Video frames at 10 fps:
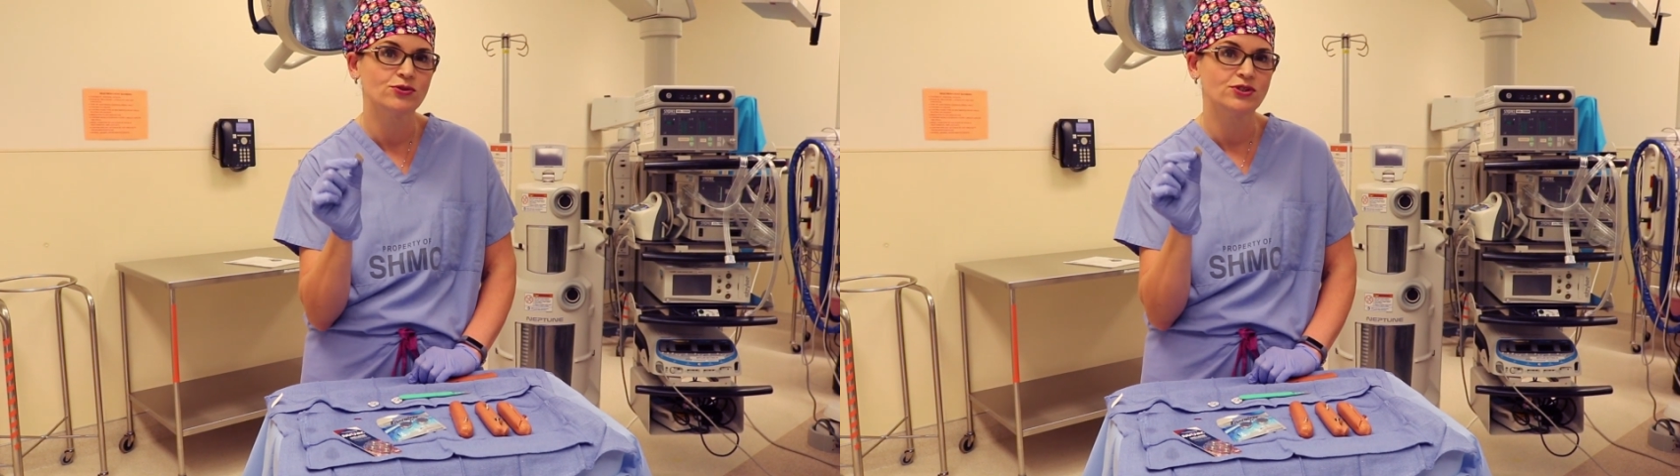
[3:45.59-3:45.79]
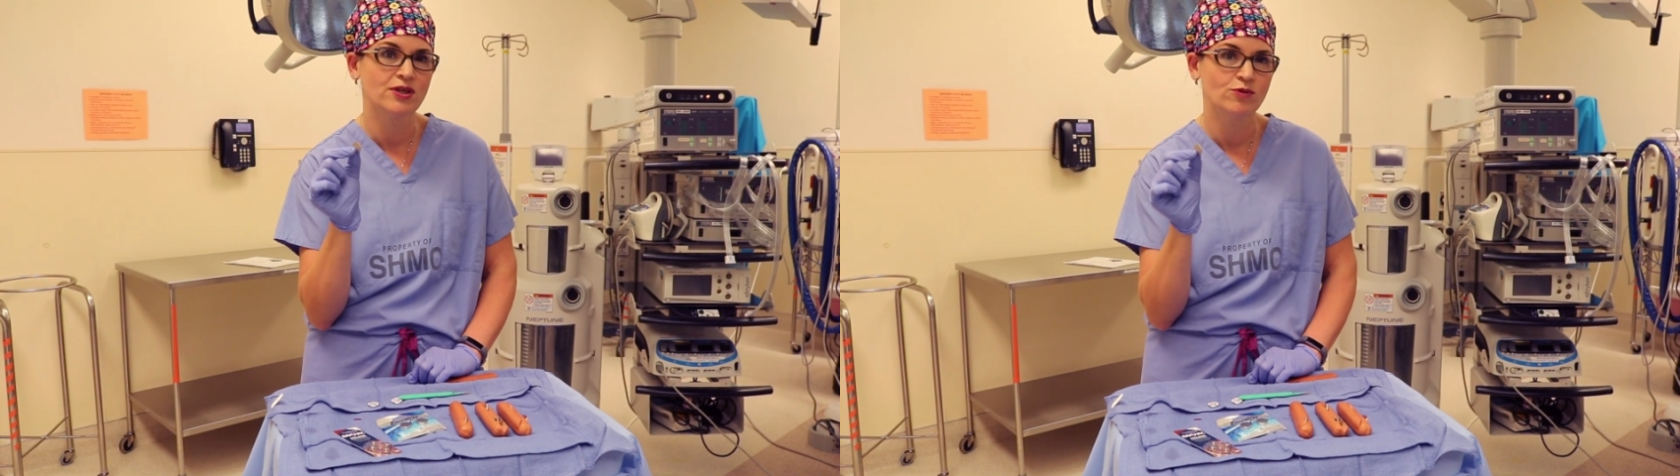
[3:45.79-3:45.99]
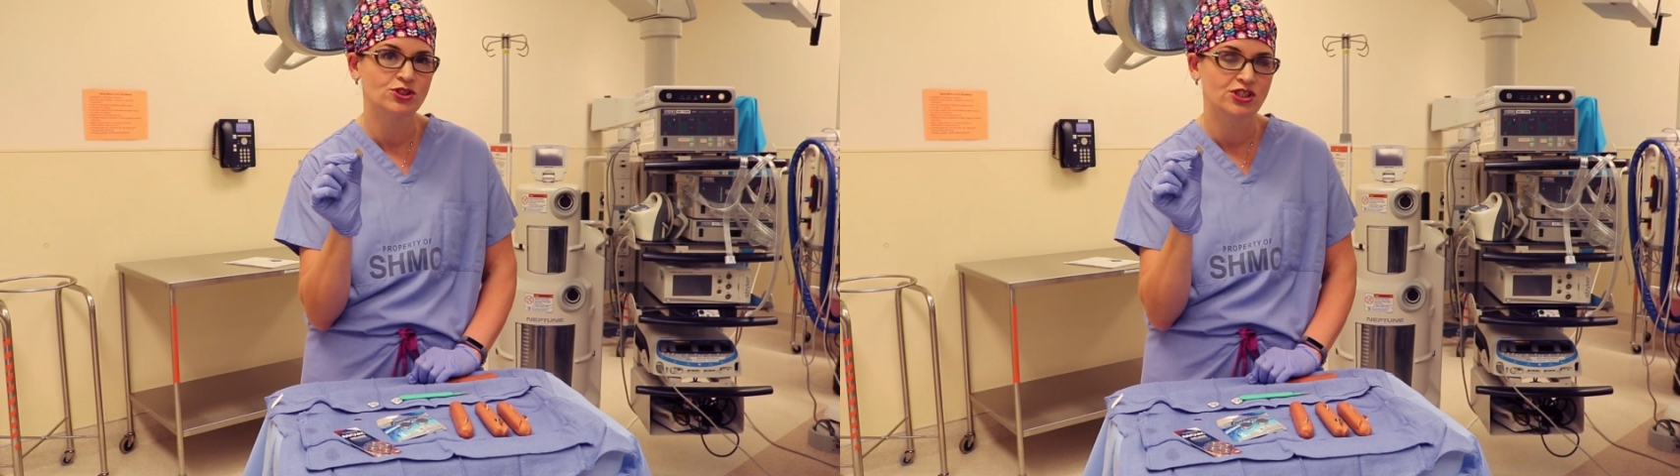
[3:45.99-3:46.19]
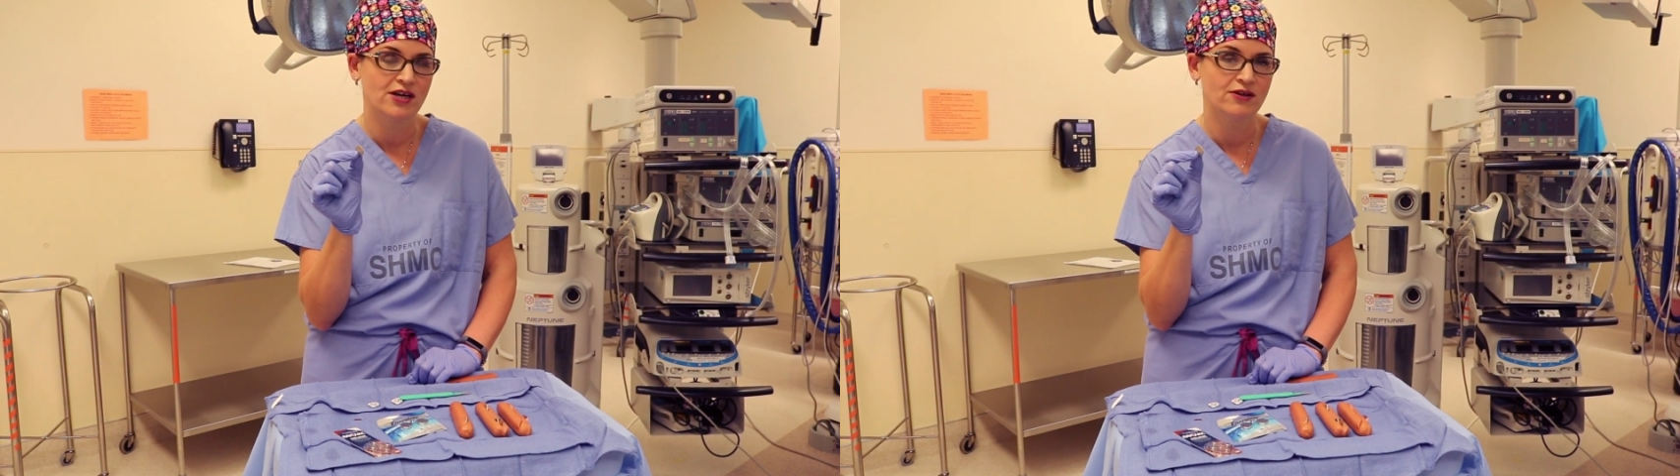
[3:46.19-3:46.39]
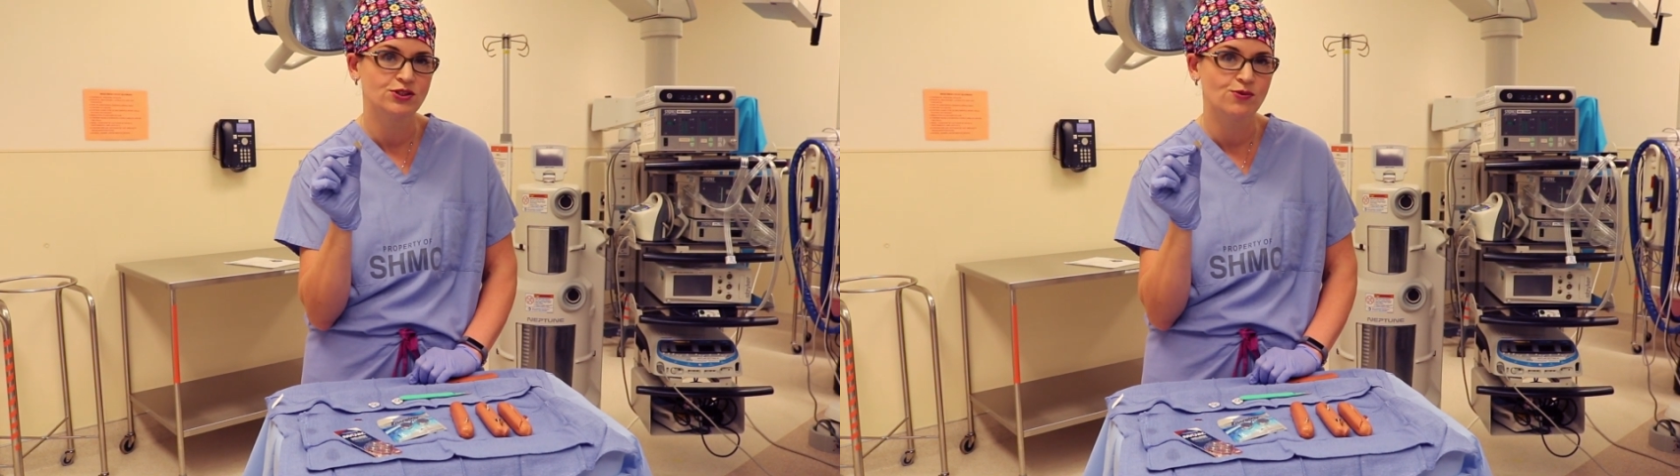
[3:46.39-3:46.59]
or someone's
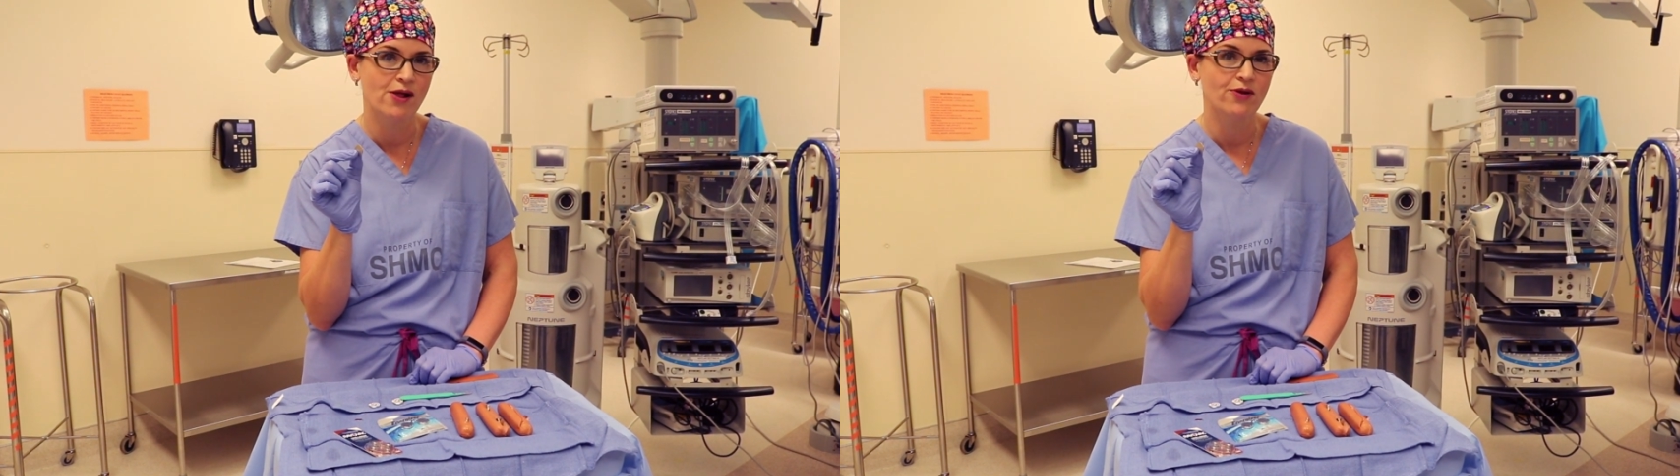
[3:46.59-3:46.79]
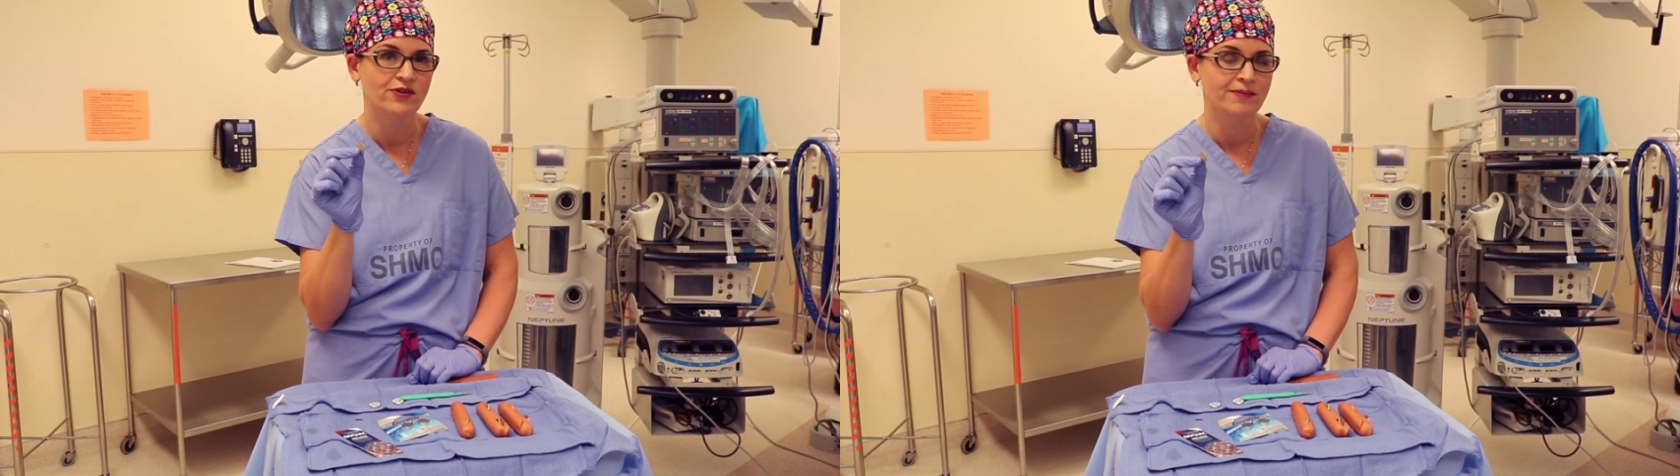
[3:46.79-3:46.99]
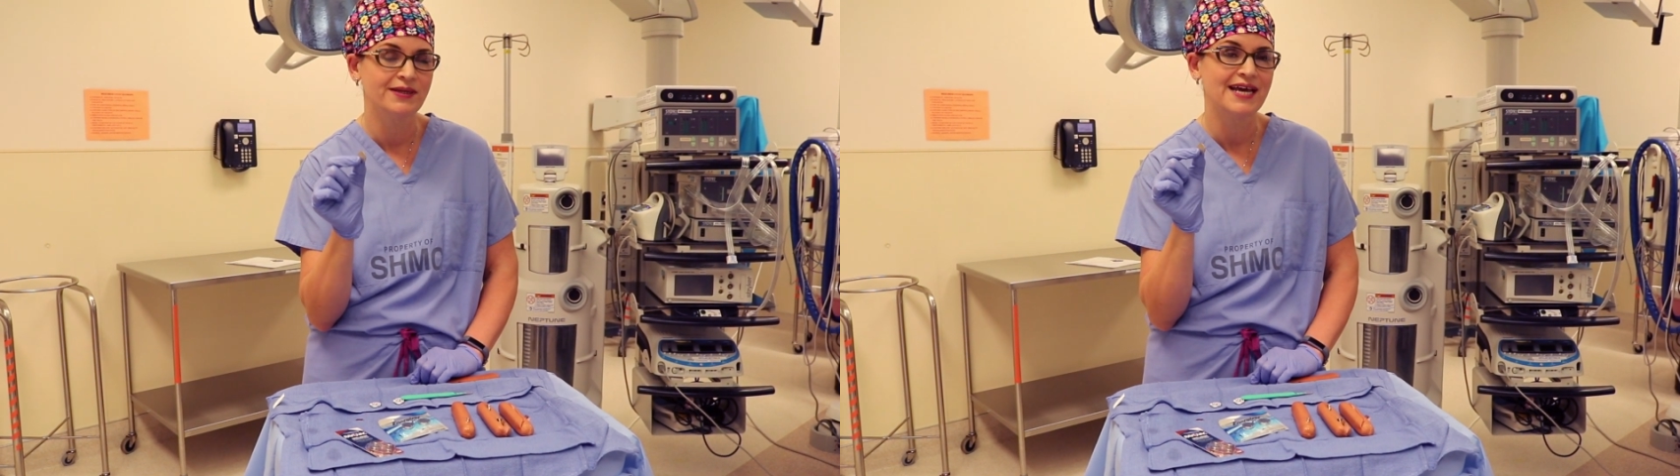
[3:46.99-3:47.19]
child swallowed them,